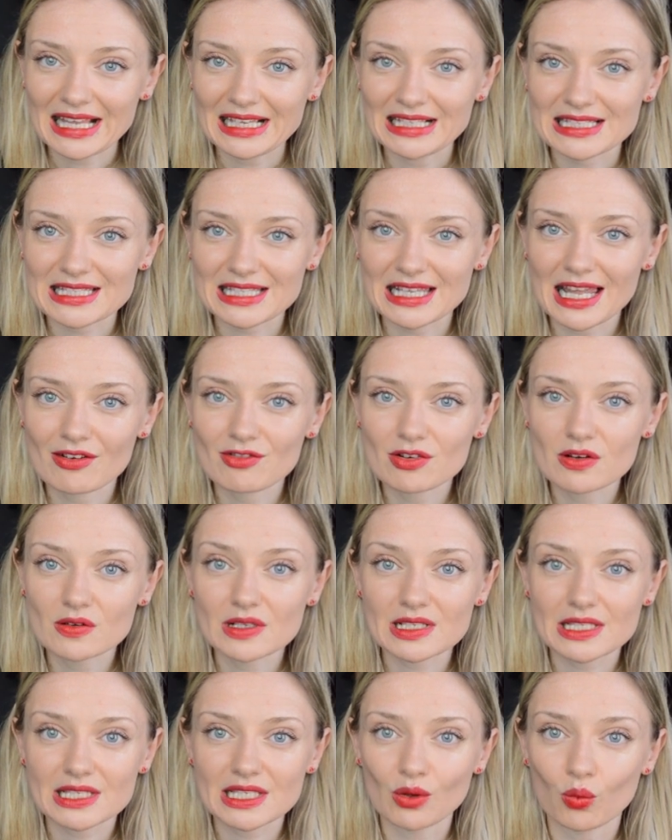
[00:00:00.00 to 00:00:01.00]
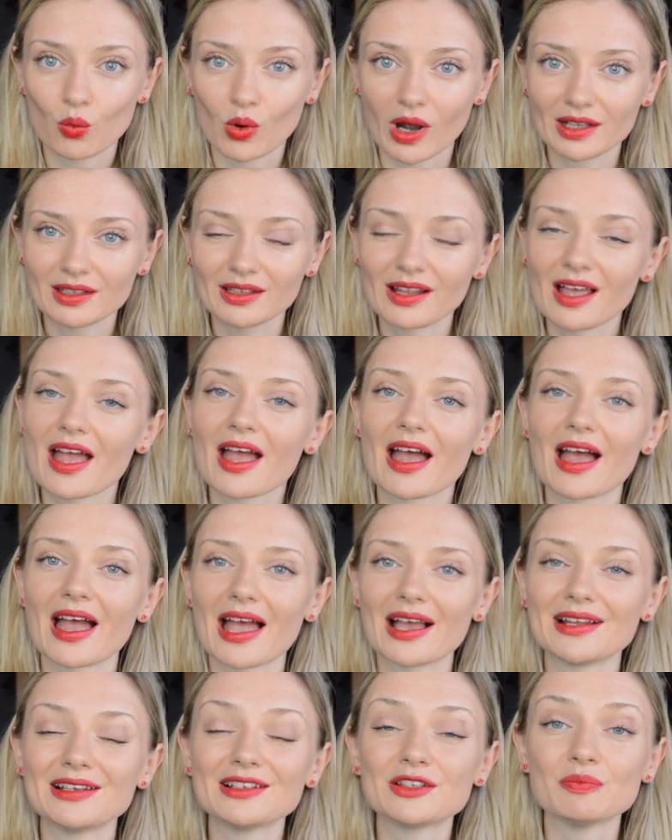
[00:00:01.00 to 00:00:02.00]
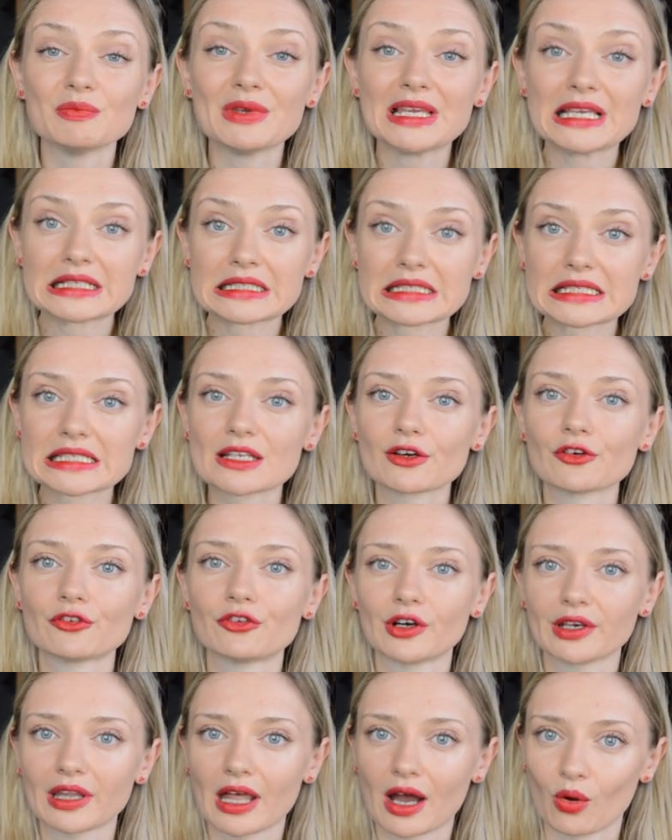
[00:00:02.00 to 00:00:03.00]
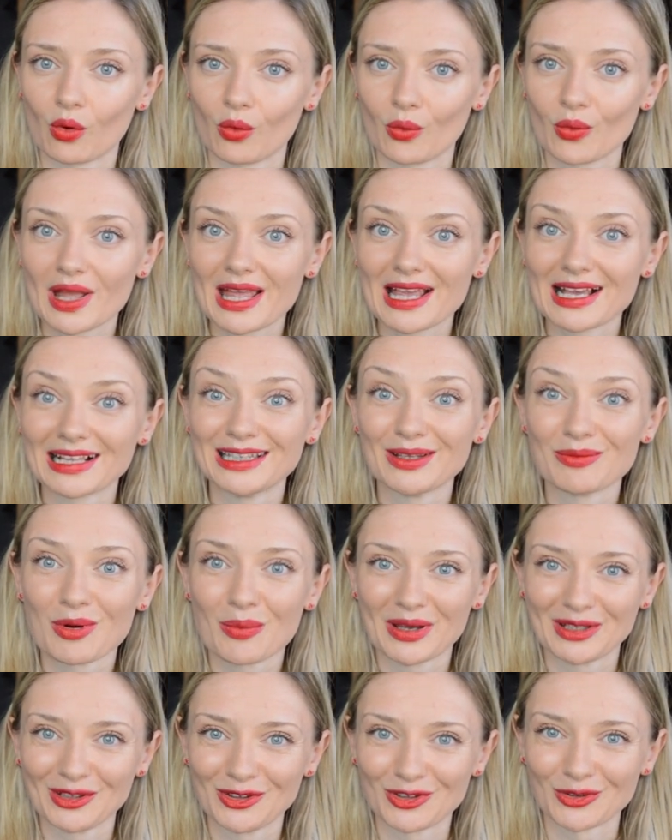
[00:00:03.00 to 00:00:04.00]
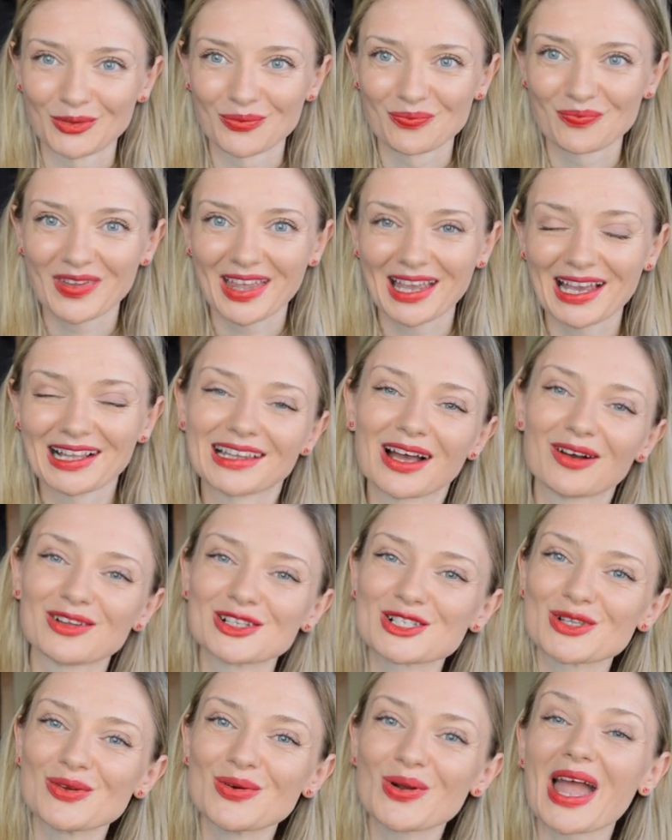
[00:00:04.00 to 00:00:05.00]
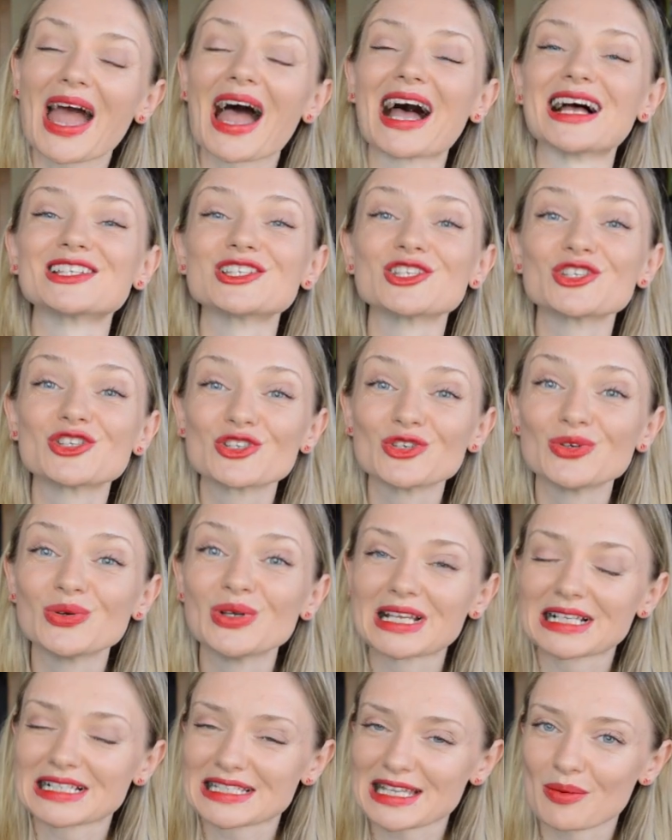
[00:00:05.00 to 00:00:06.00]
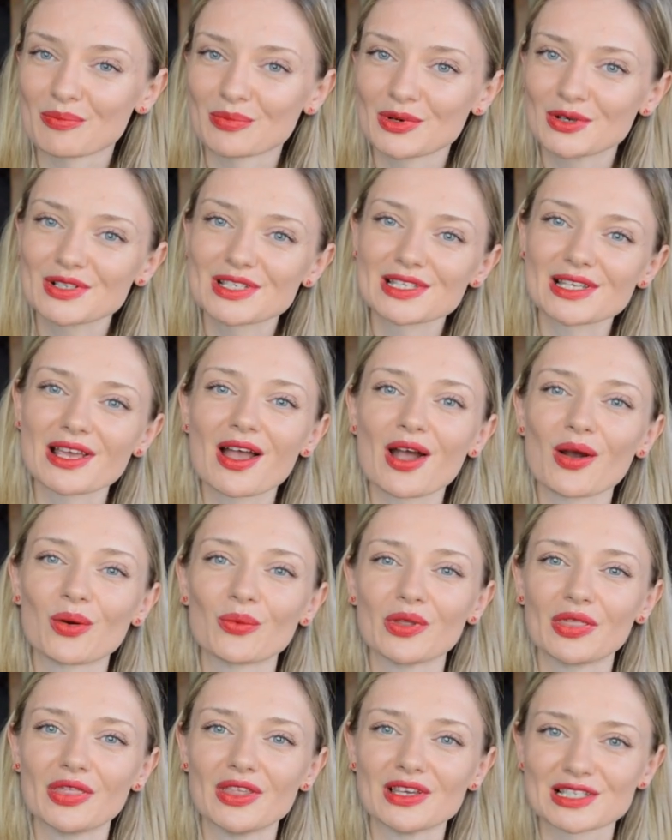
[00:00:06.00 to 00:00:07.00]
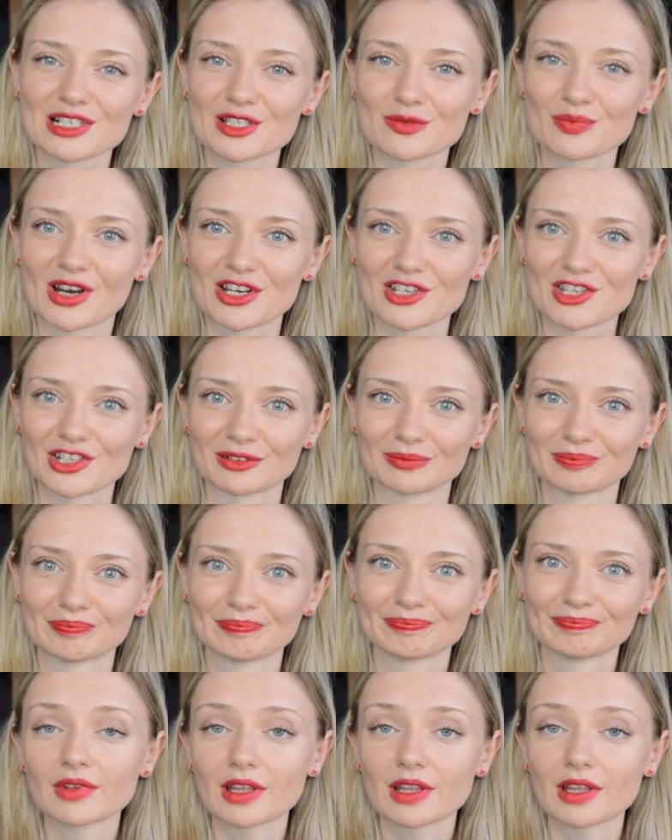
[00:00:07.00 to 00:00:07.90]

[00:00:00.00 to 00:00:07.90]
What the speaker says: It's level C1 and it means for now, de momento. And now let's look at 2 examples with this expression.